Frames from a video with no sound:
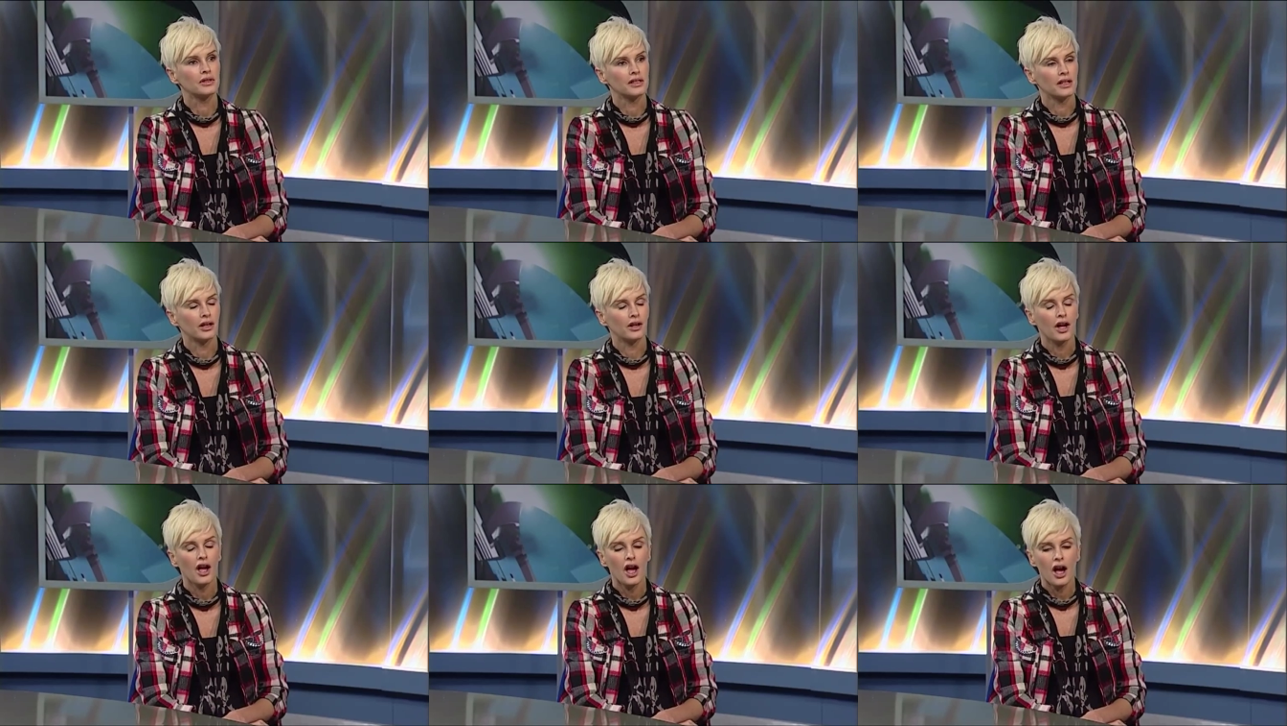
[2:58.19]

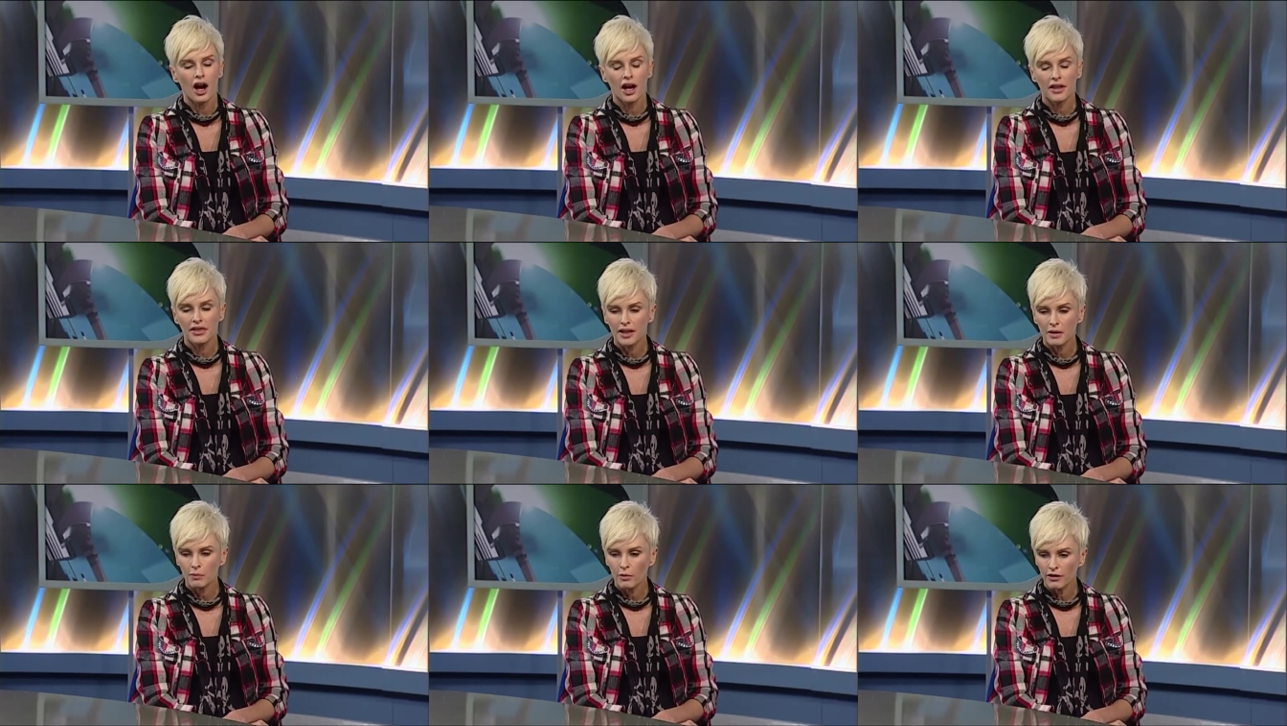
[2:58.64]
So
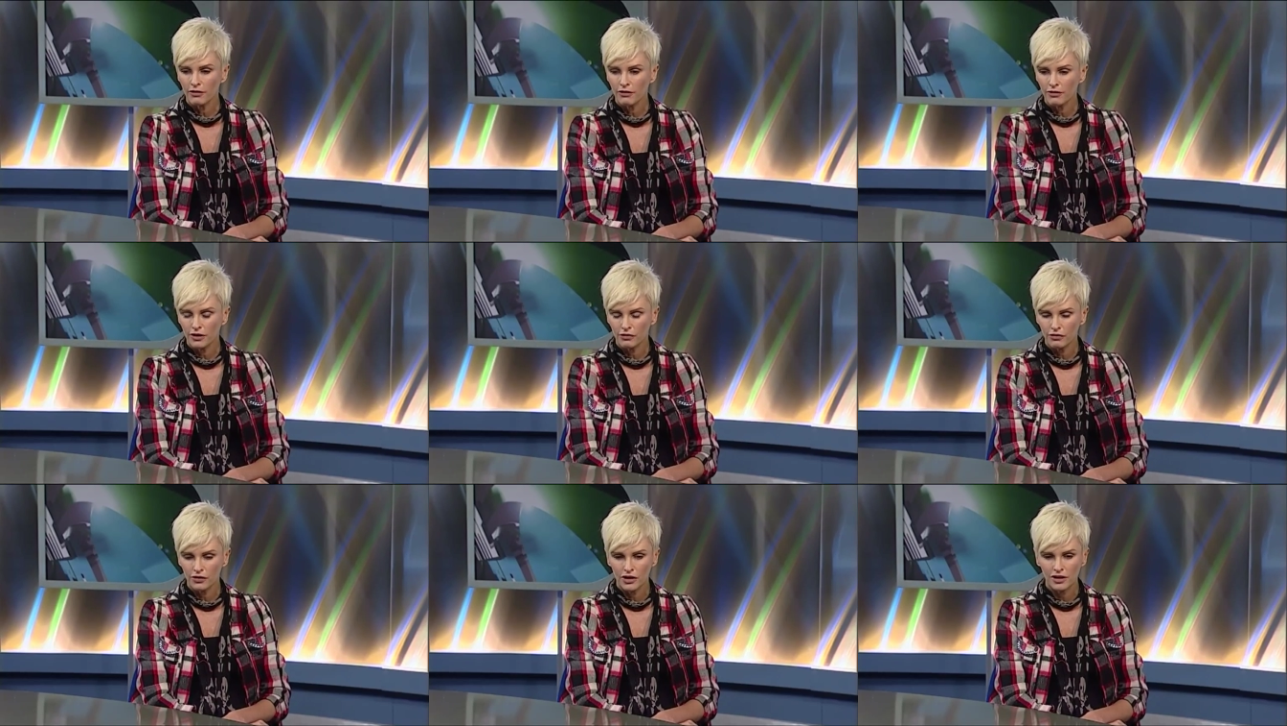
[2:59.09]
I think my
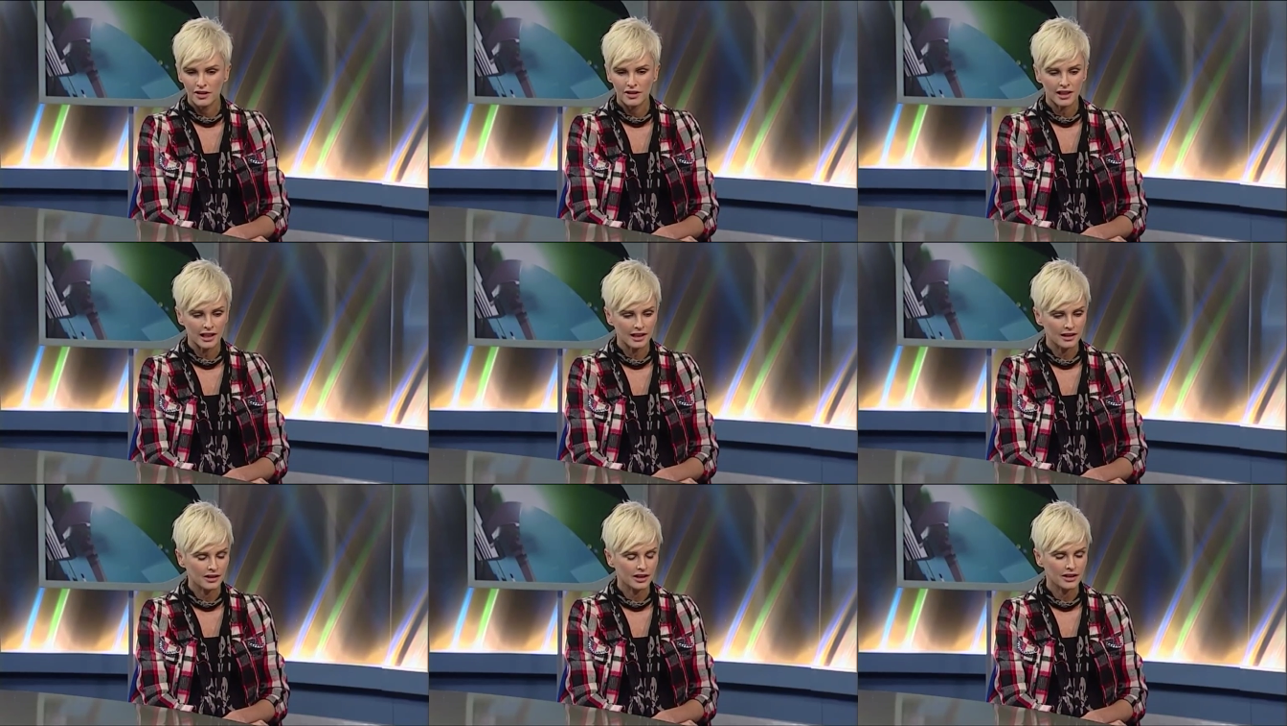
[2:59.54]
the first
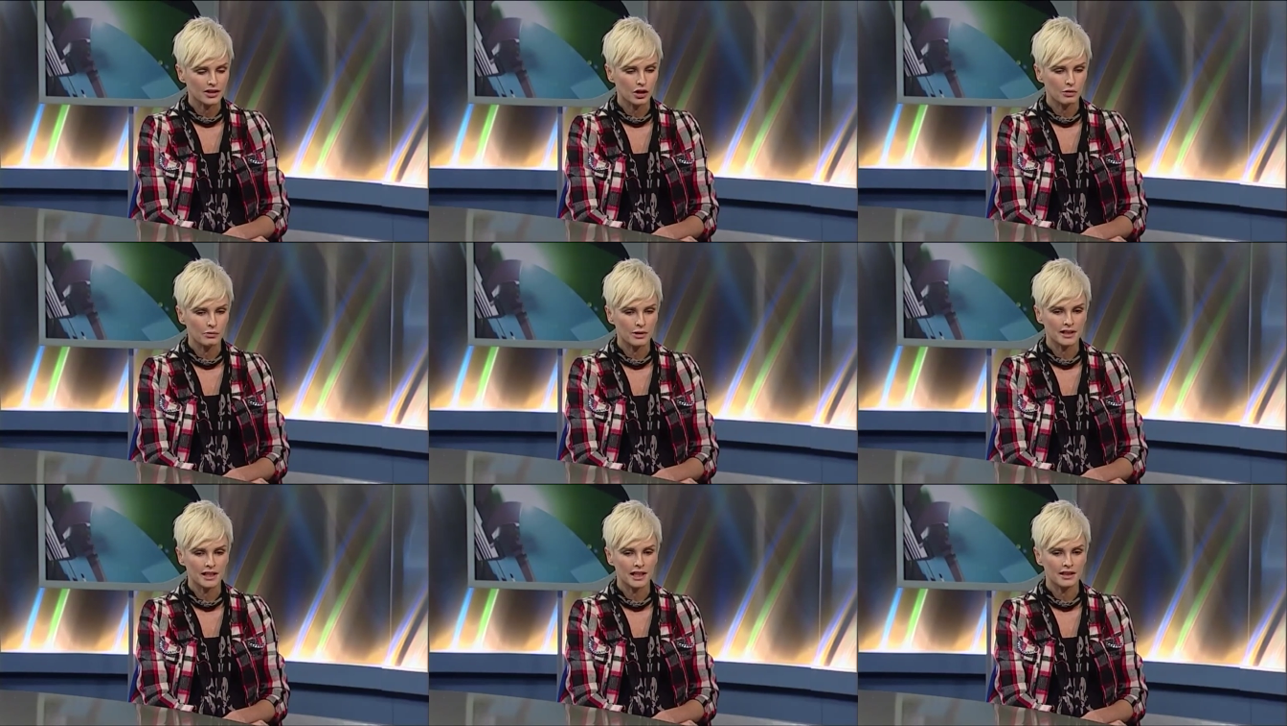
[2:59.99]
stallion I
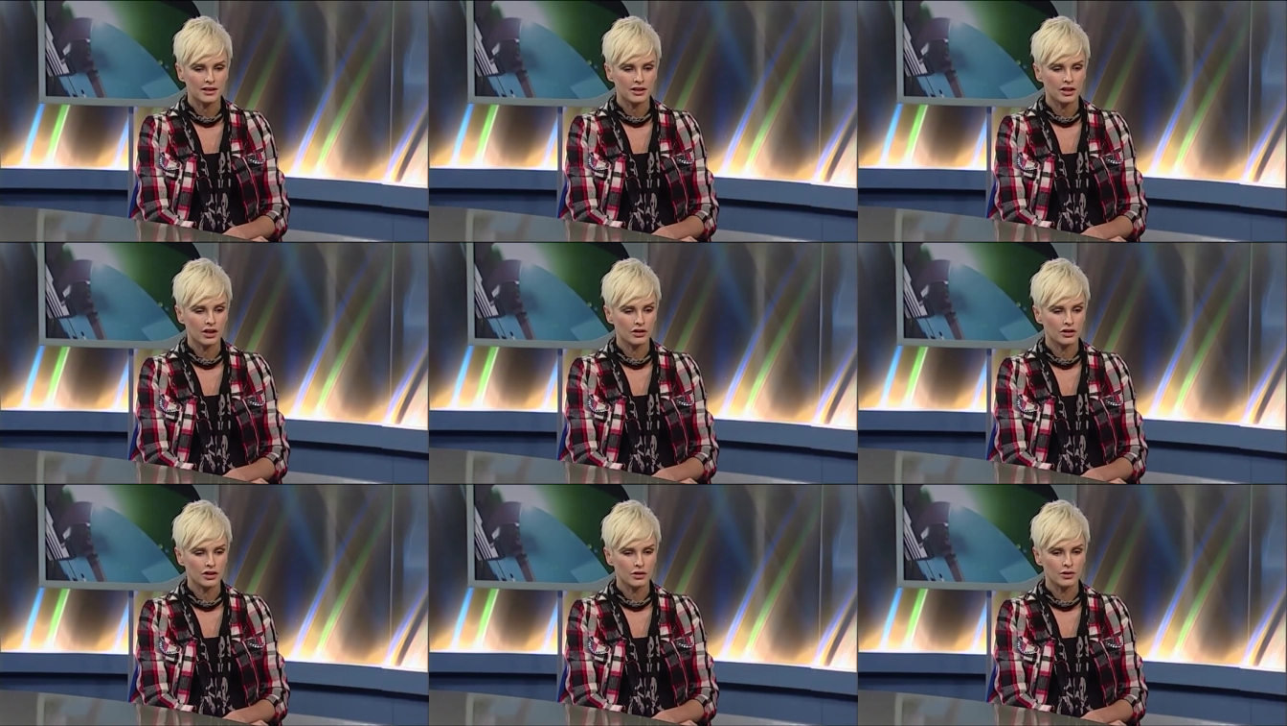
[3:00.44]
told my dad to
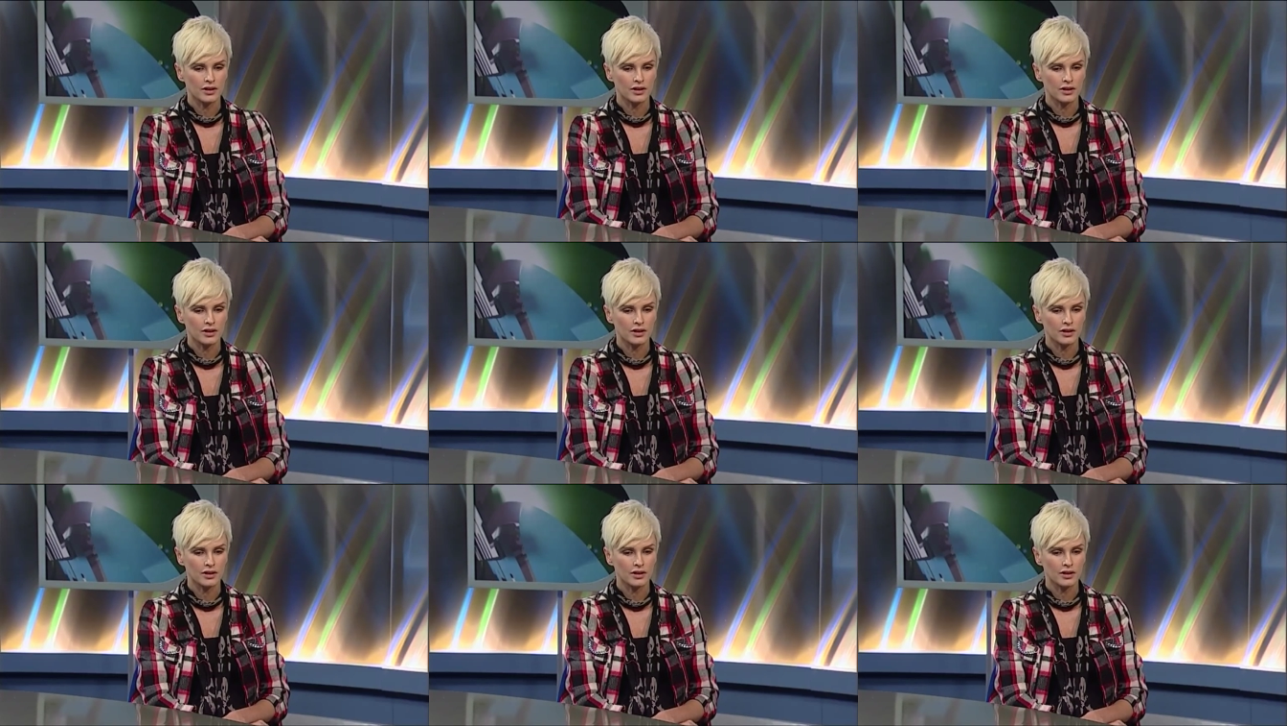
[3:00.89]
go to